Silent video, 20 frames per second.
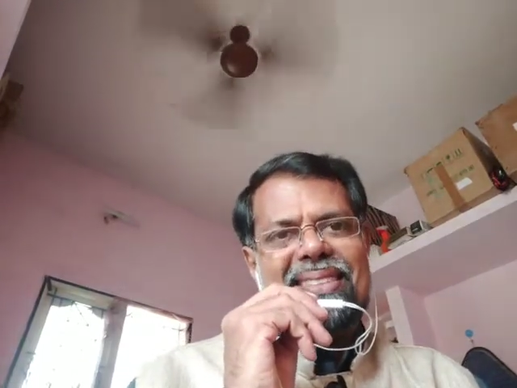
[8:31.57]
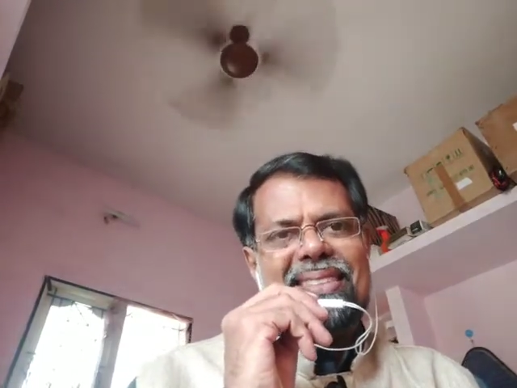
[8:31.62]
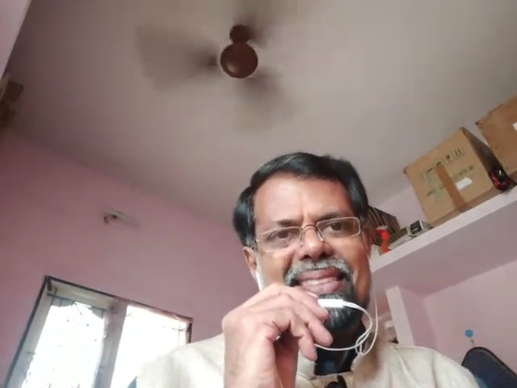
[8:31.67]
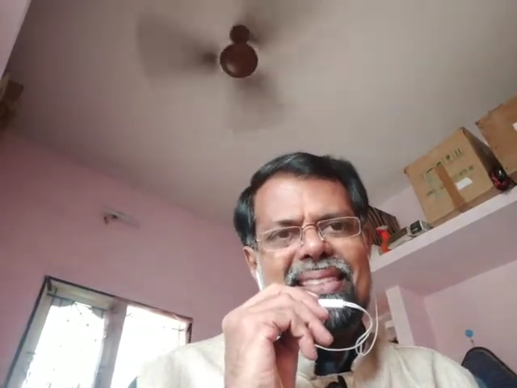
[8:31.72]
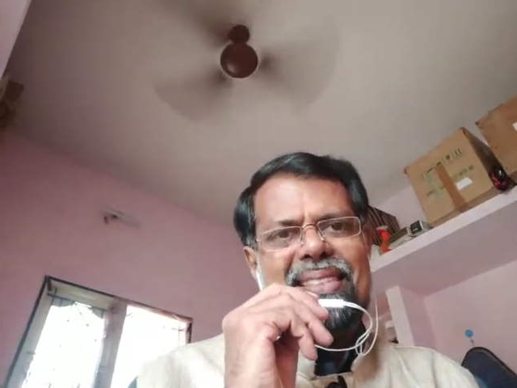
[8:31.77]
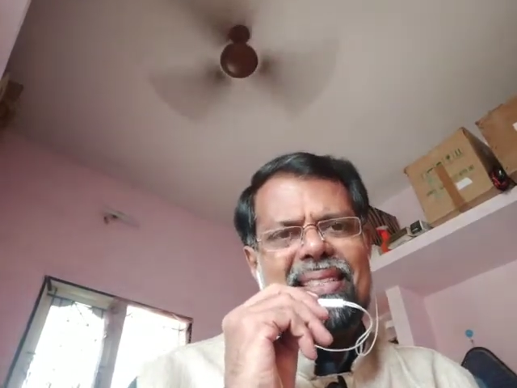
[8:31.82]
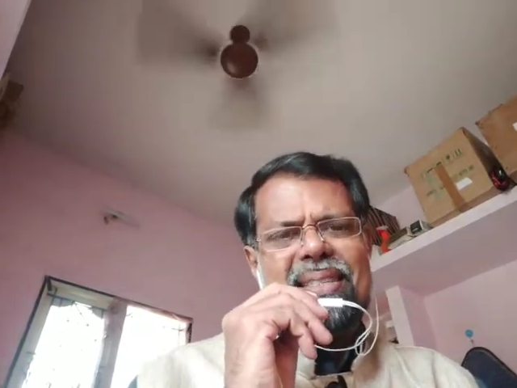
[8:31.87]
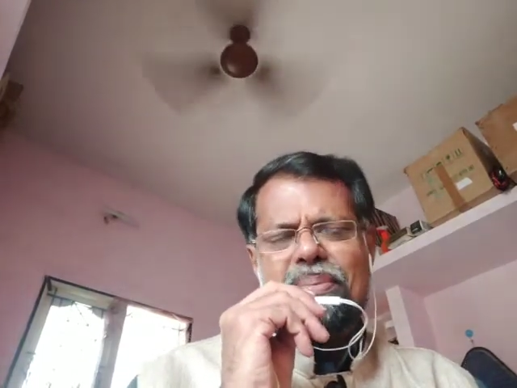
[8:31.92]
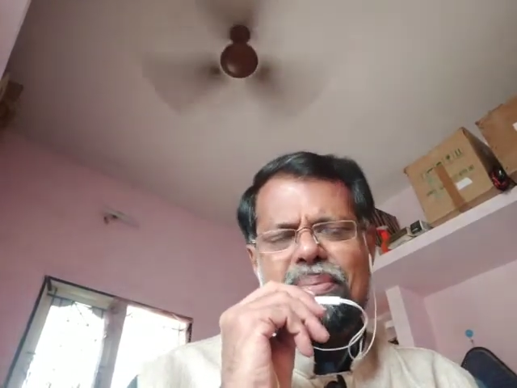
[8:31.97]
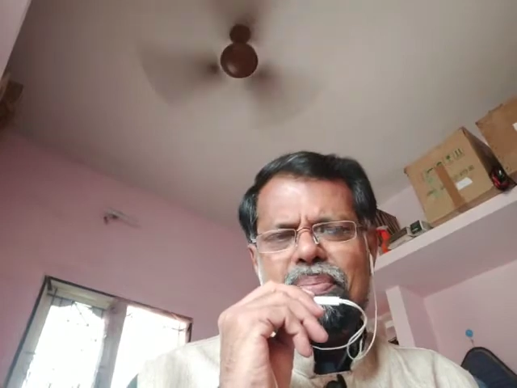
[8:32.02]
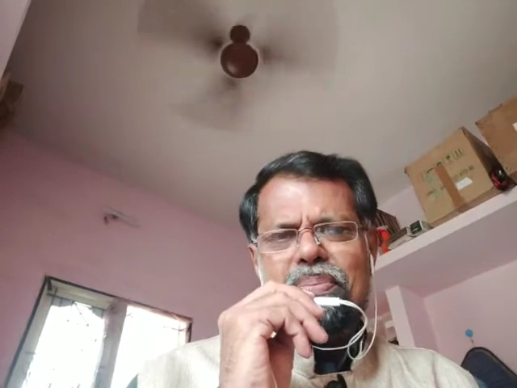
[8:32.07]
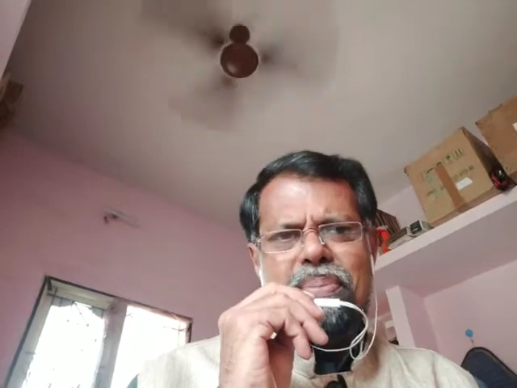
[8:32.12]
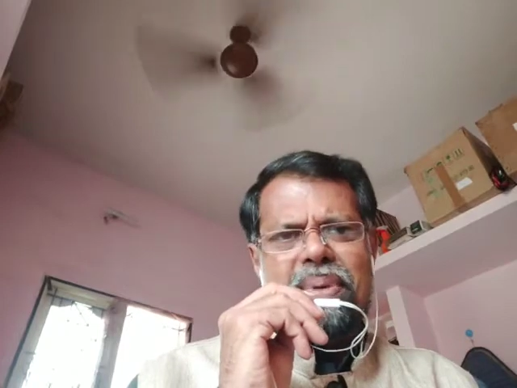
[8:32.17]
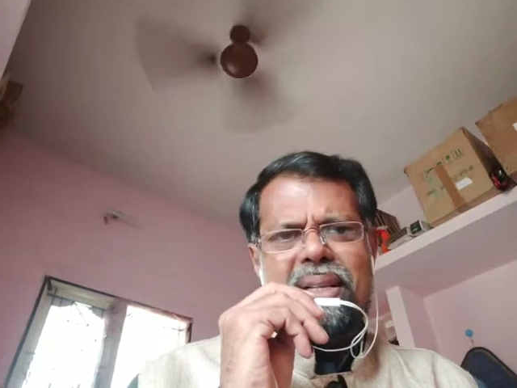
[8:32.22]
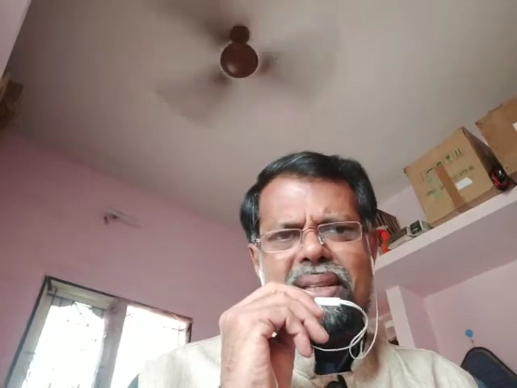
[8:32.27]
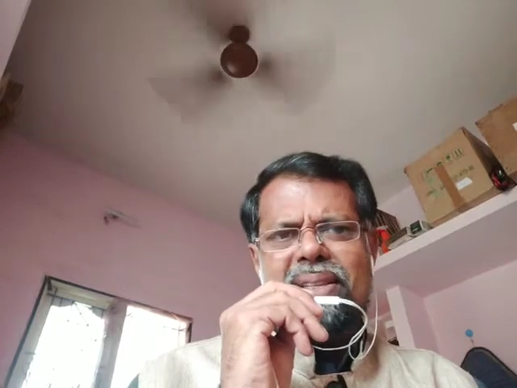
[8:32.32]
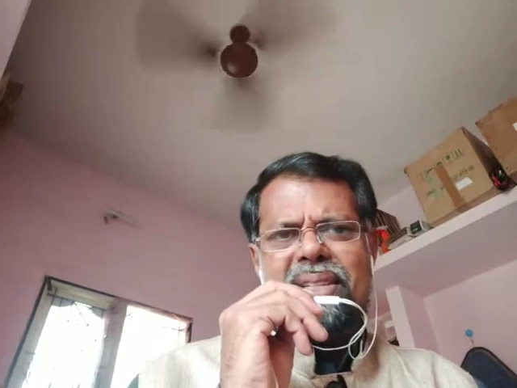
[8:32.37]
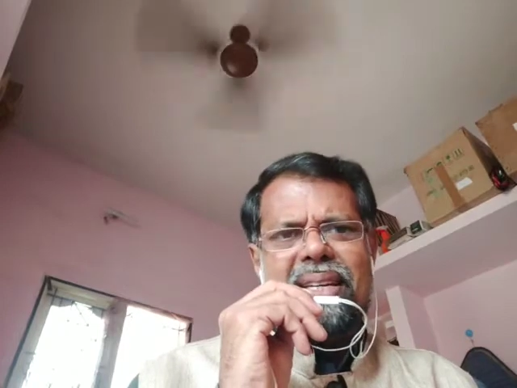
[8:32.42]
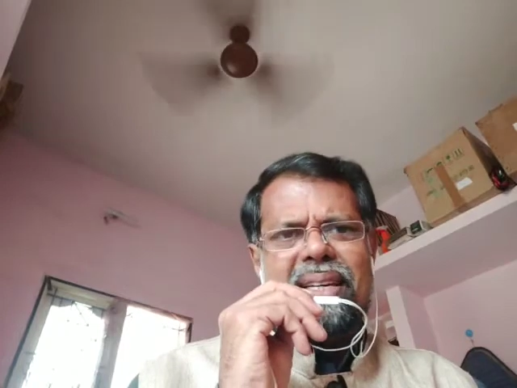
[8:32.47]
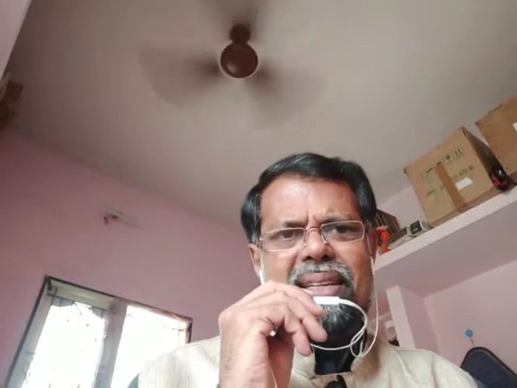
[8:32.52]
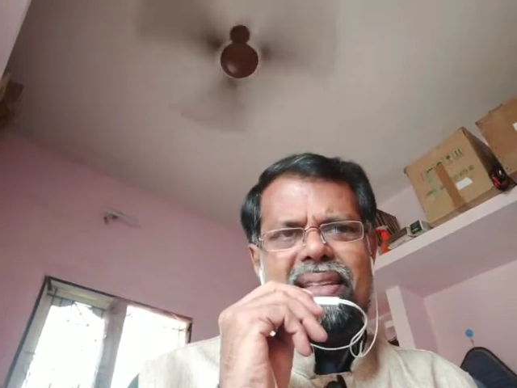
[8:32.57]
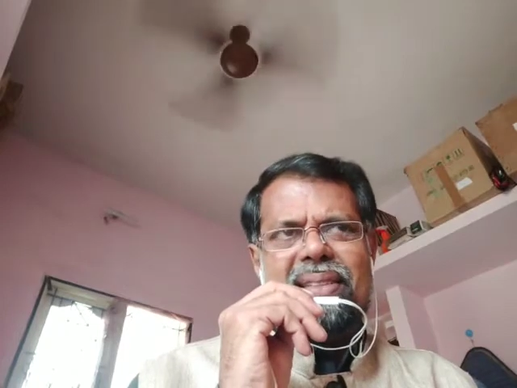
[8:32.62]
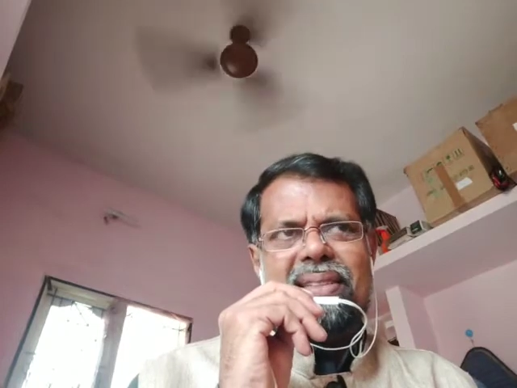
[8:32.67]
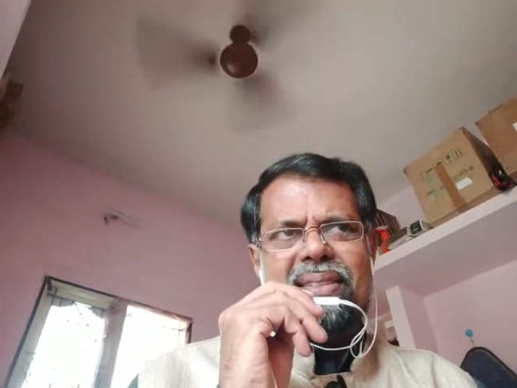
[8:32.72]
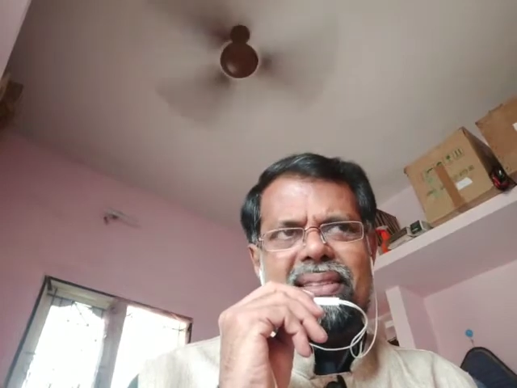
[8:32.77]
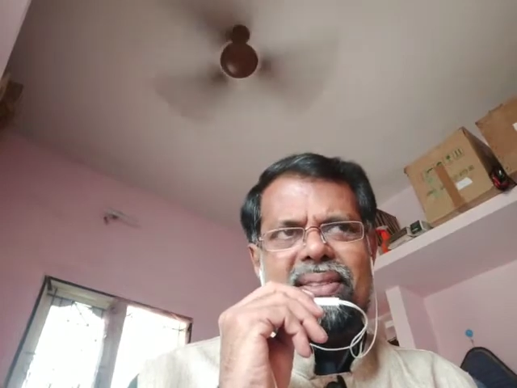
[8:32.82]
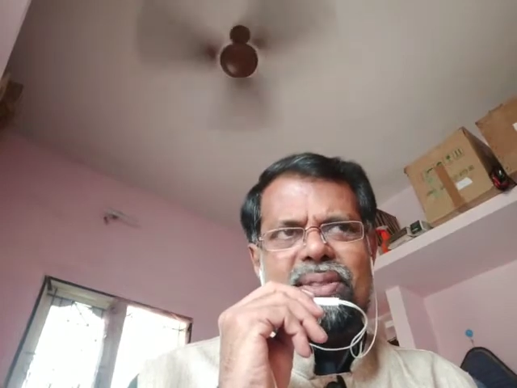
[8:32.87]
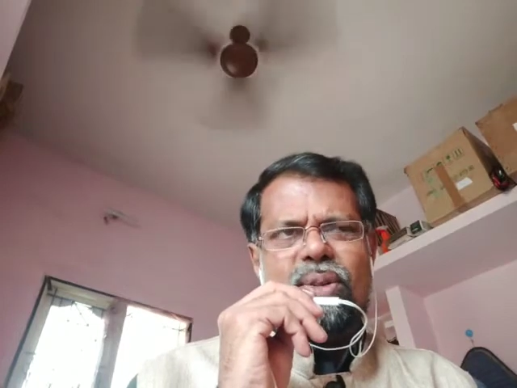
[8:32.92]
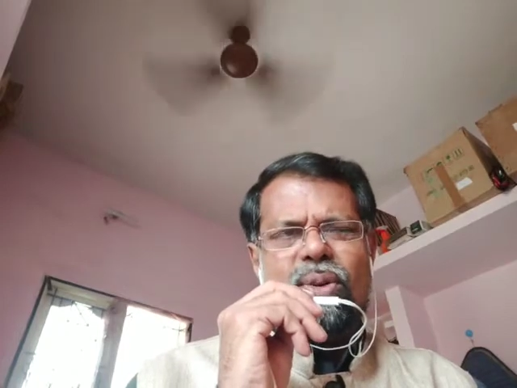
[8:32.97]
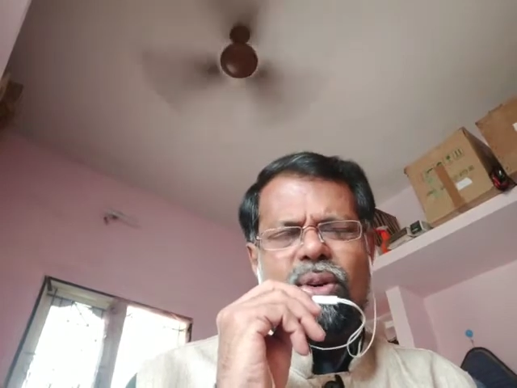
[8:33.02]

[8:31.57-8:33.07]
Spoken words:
Simple thing. So